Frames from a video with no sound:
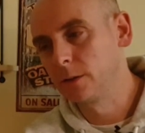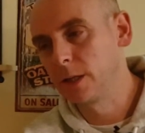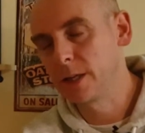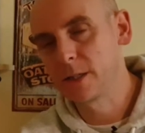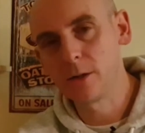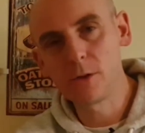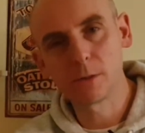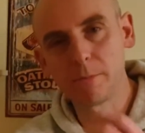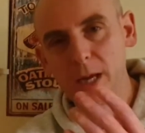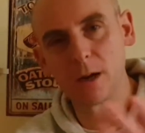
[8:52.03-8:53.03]
And they do
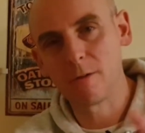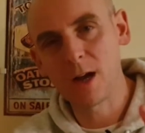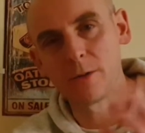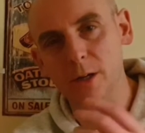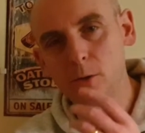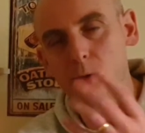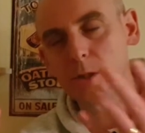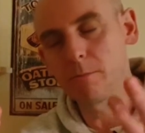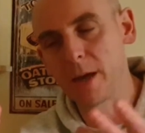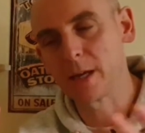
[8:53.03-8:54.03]
just ping around. It all
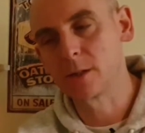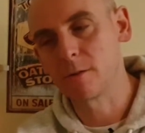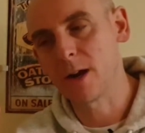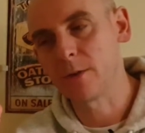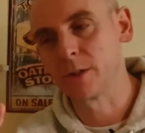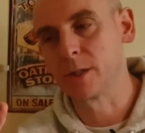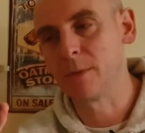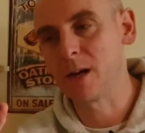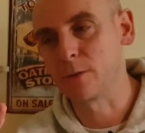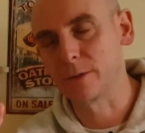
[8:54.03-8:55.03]
just pings around in your
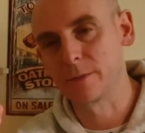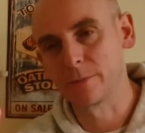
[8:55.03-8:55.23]
mouth